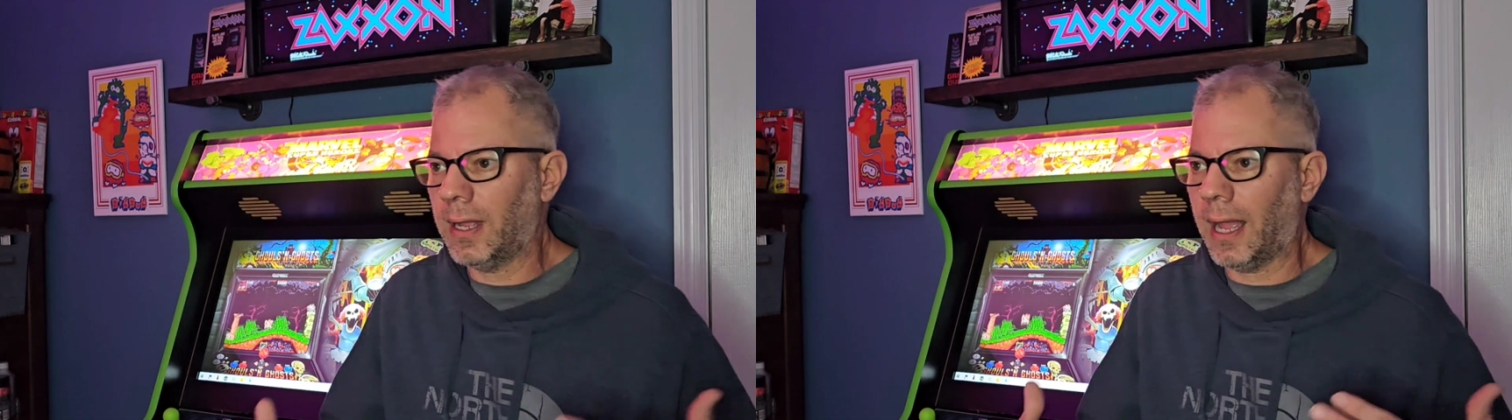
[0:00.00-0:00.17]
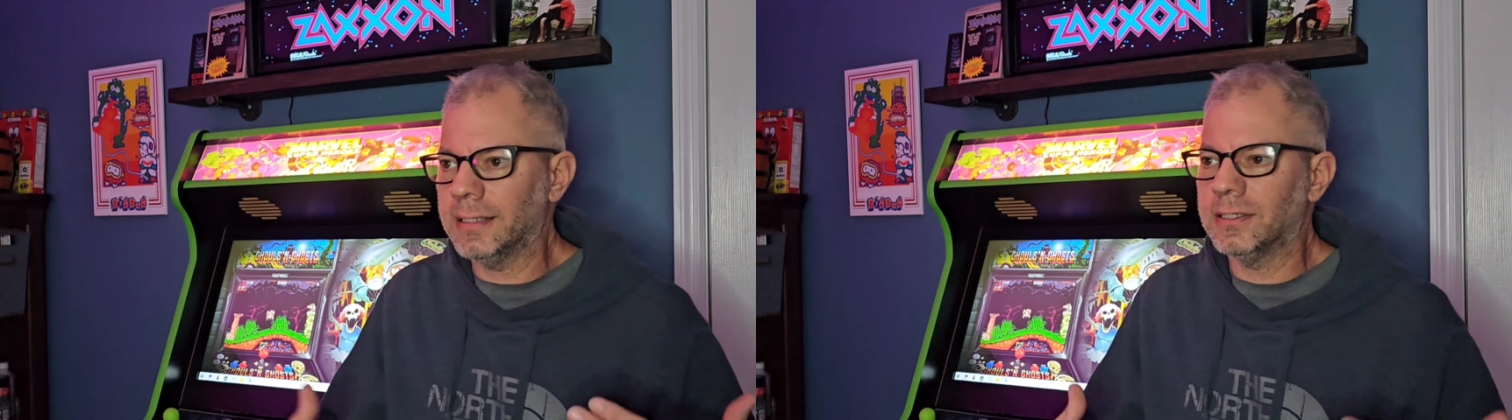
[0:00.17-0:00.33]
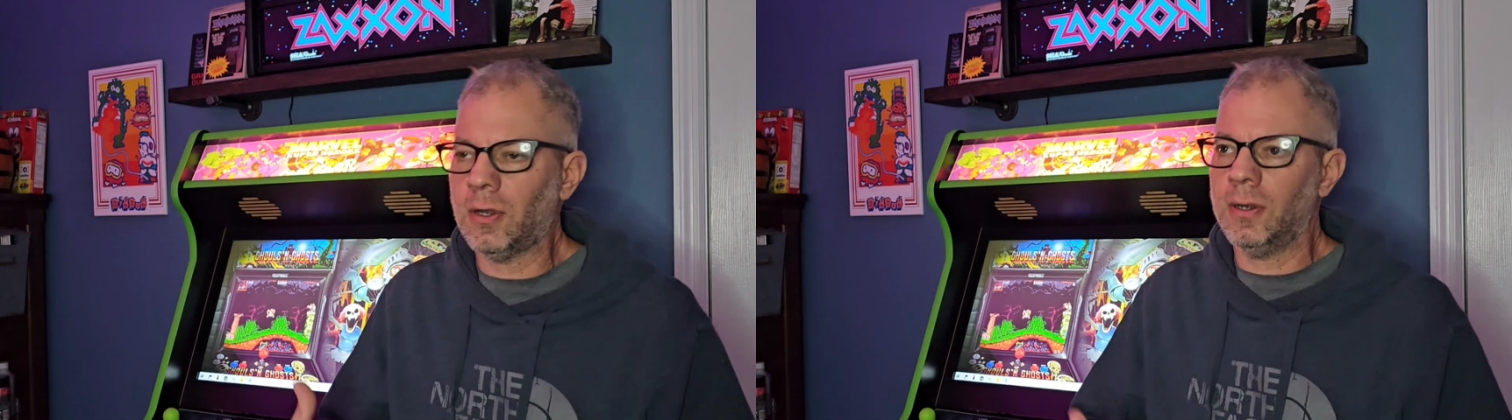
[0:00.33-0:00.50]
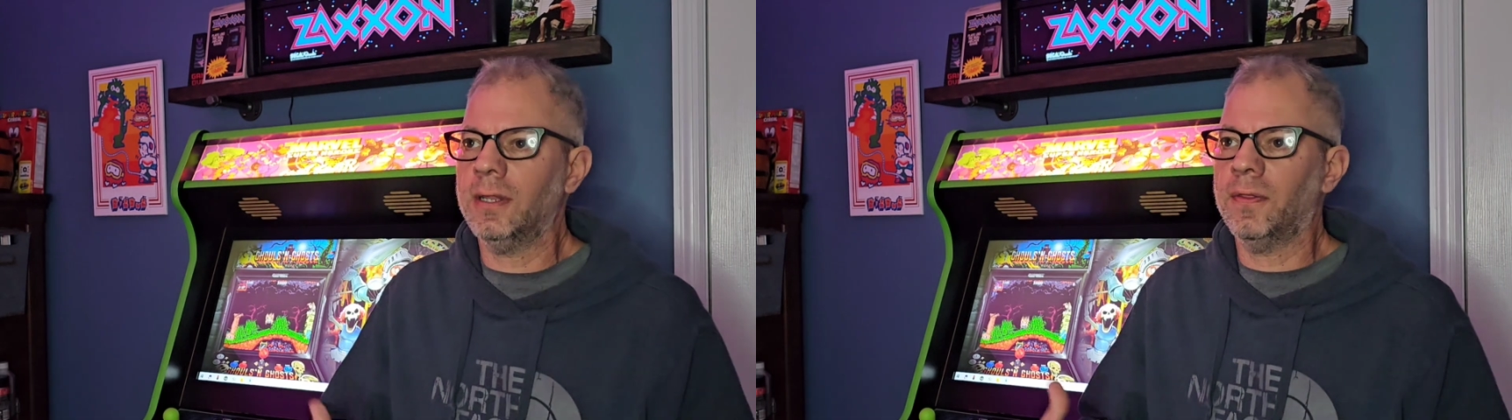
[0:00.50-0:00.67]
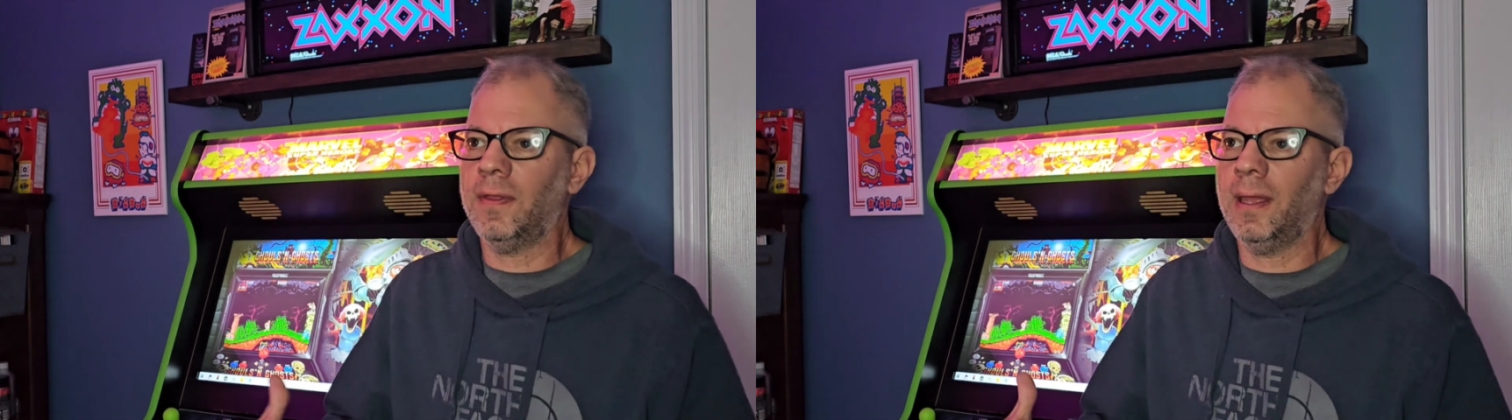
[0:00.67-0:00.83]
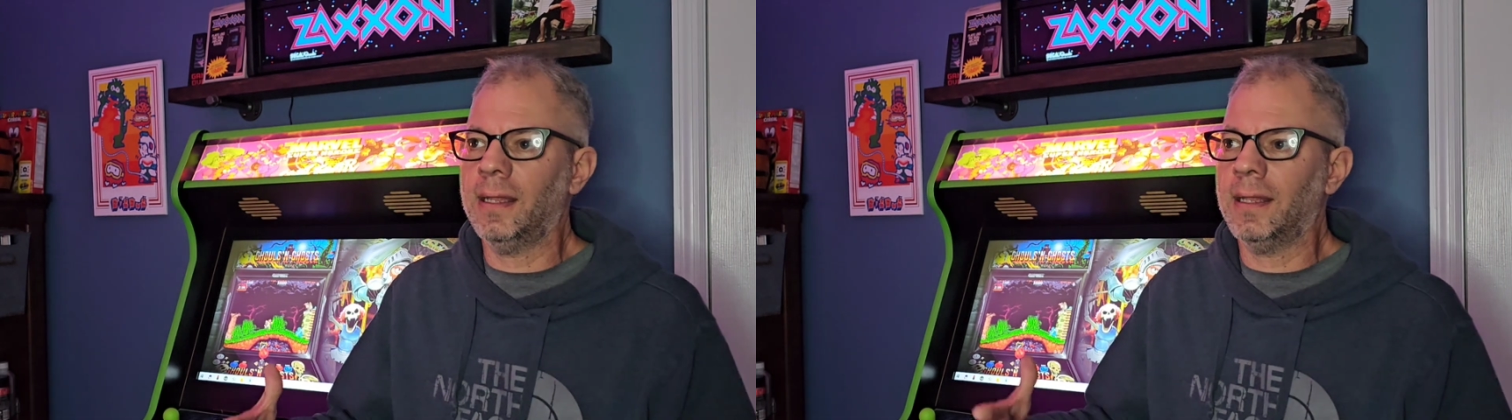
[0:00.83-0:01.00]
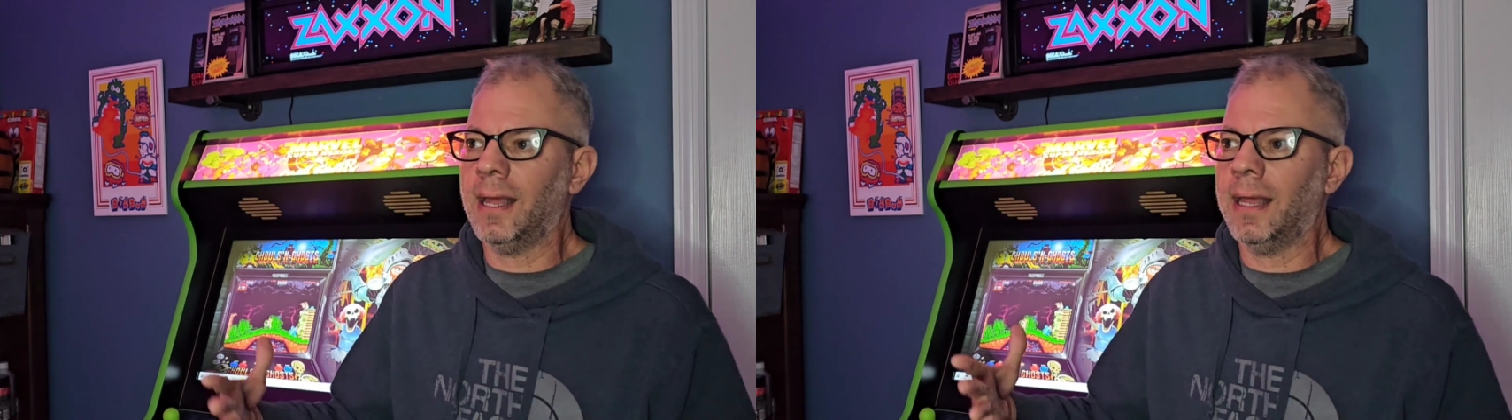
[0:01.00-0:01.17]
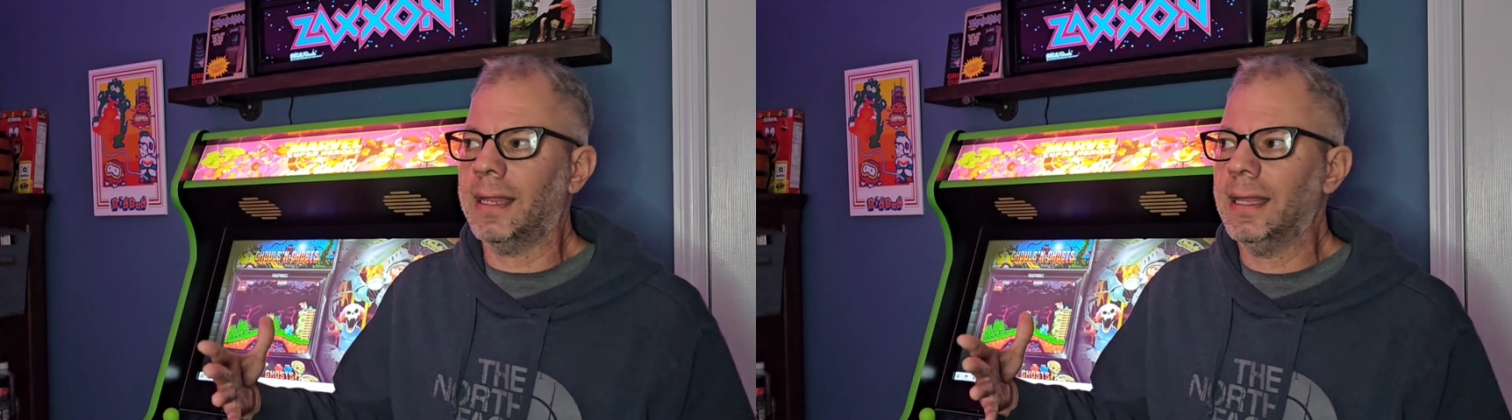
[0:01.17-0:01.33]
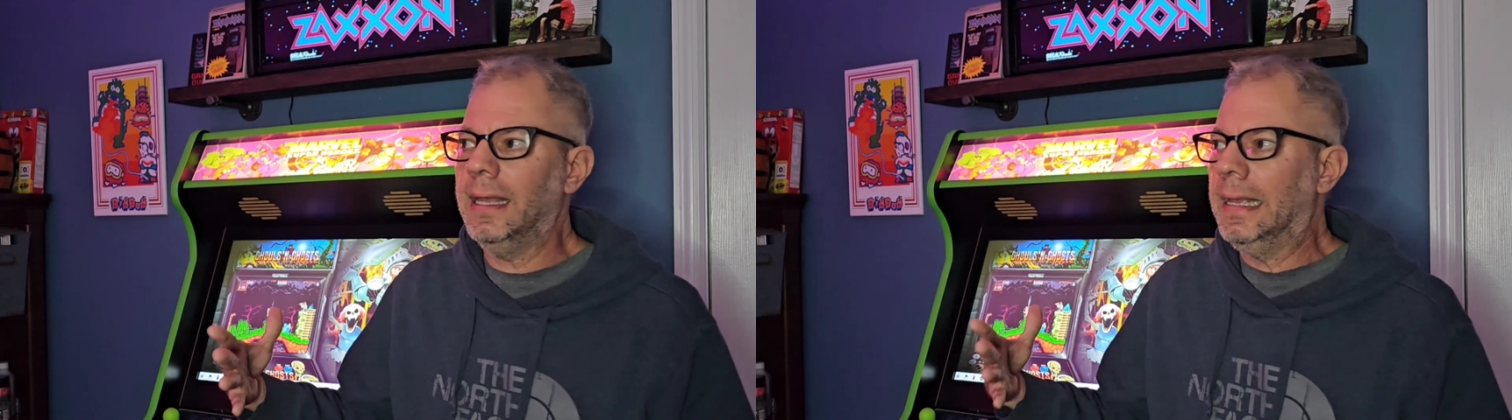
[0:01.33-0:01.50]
I started to think like,